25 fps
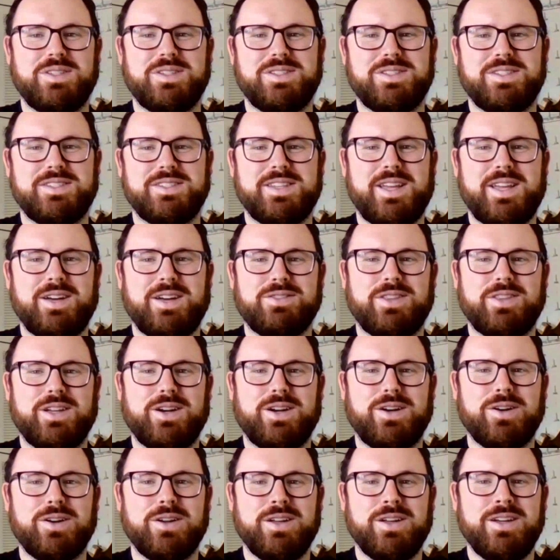businesses out
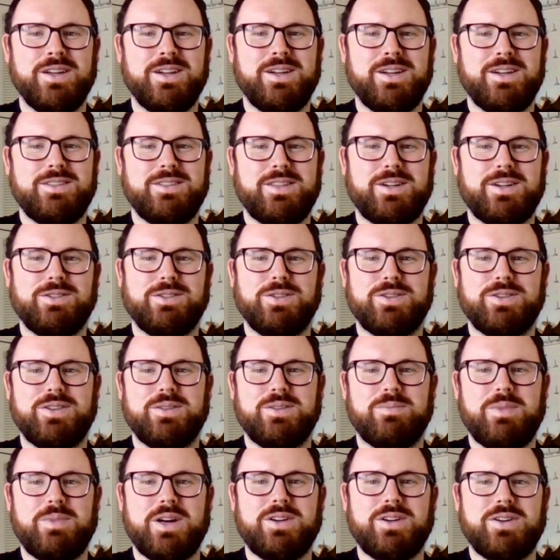there that are
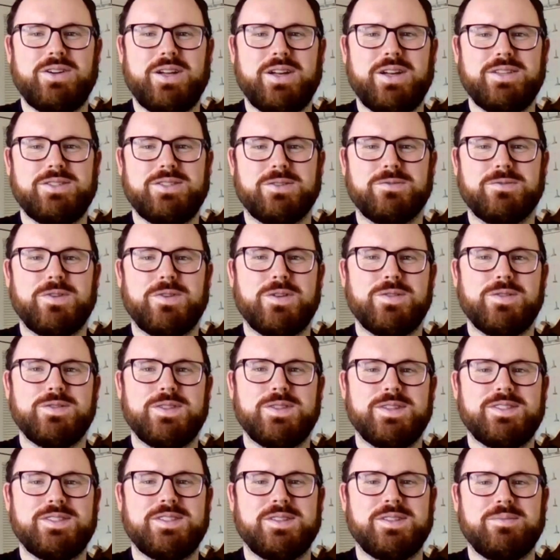looking to modernize their
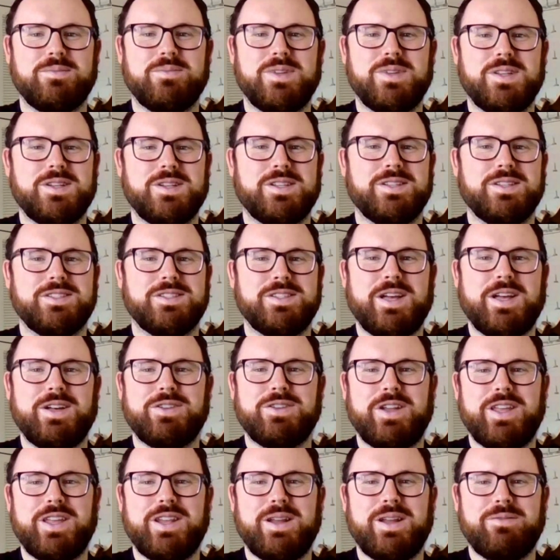phone system and
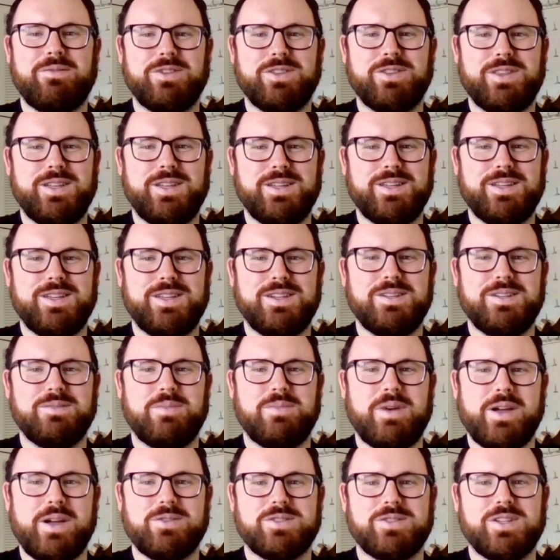consolidate everything
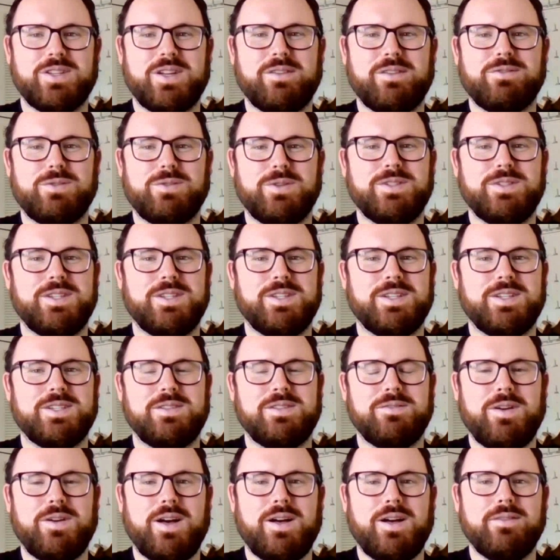into Microsoft
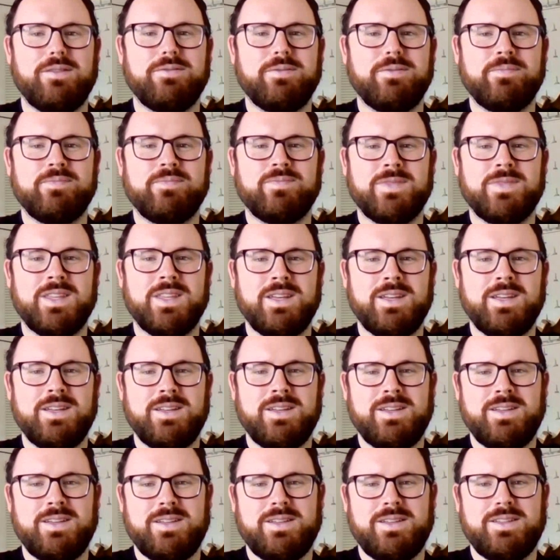365.
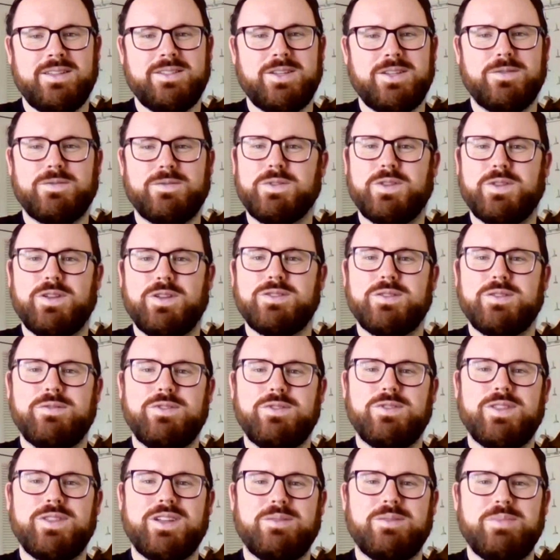So, for those
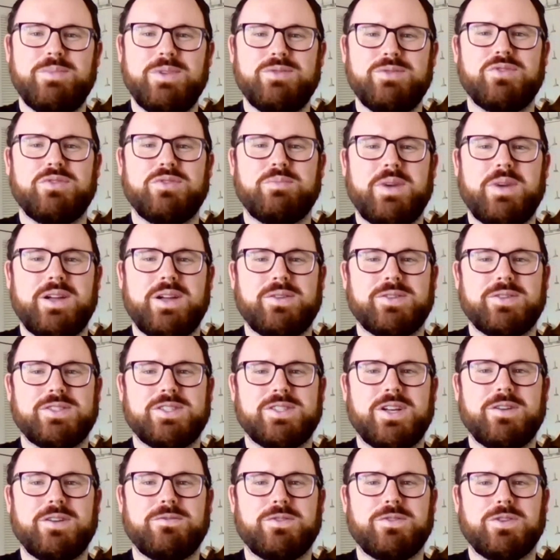of you that have been with
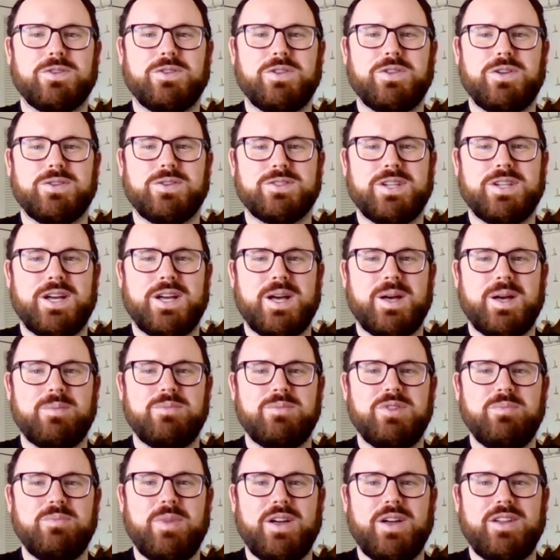Microsoft for a long
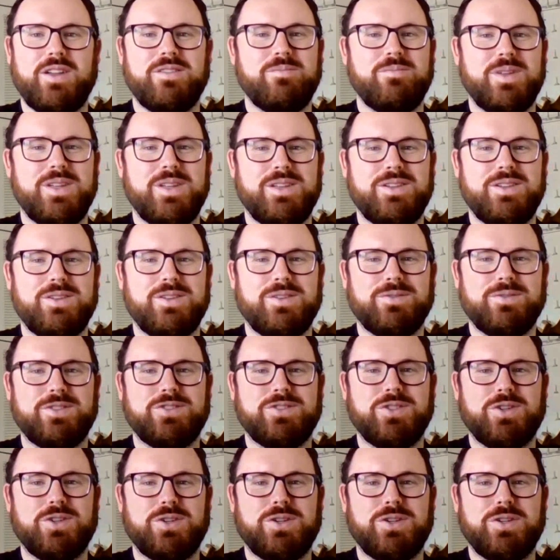time, you might have been on
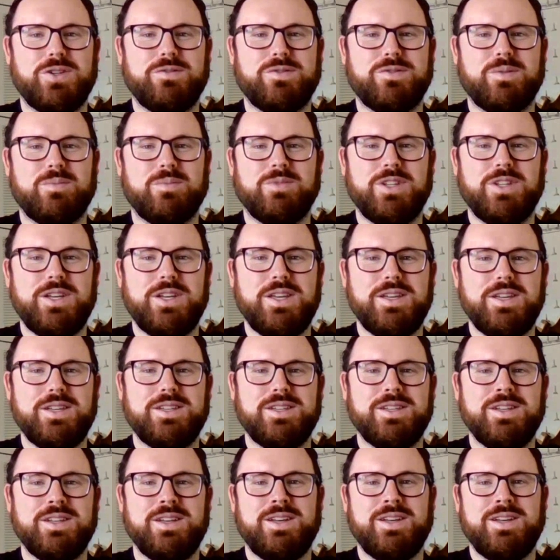the journey from
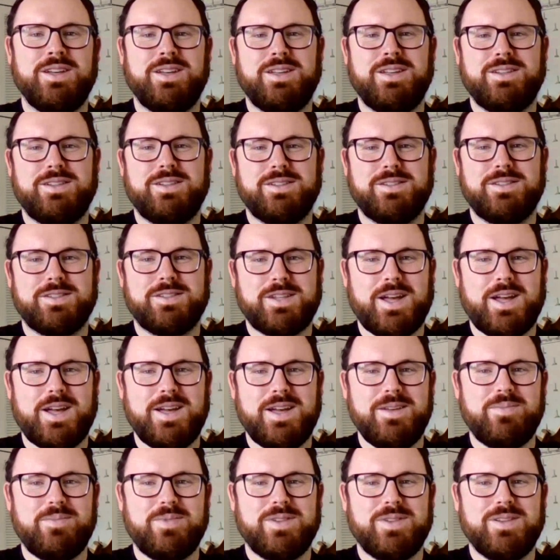Lync to
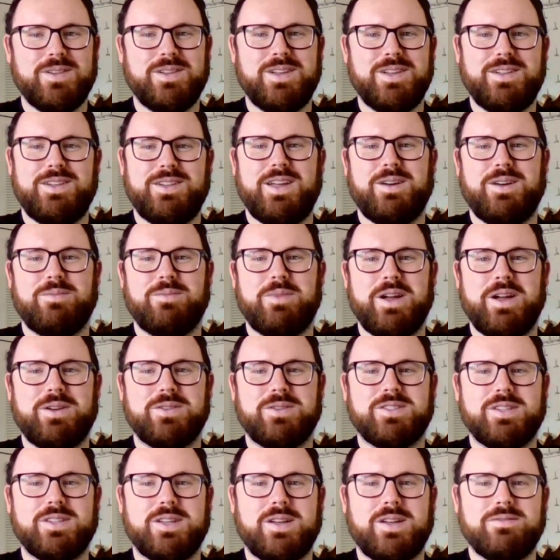Skype and now
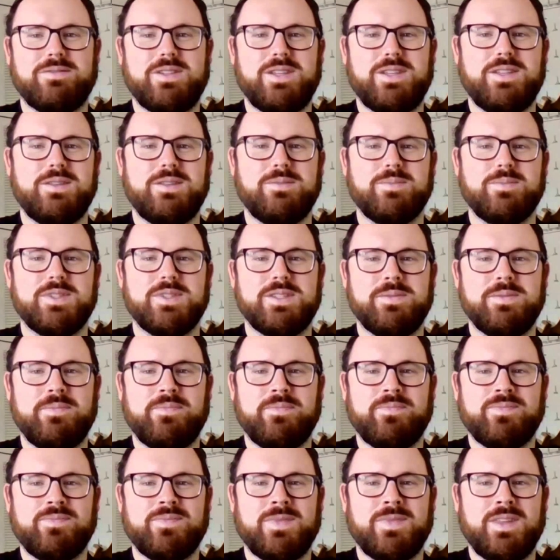Microsoft Teams.
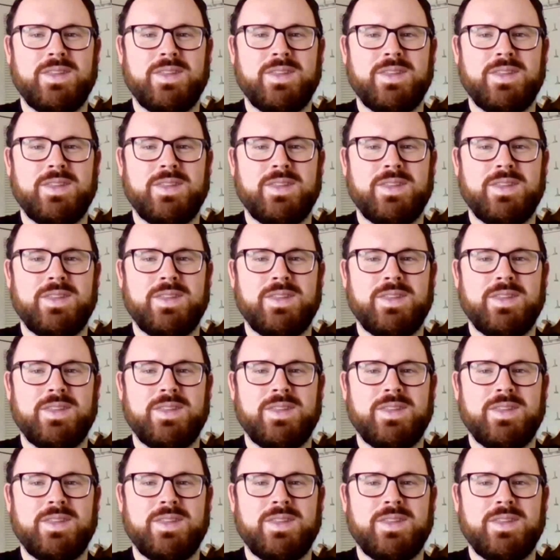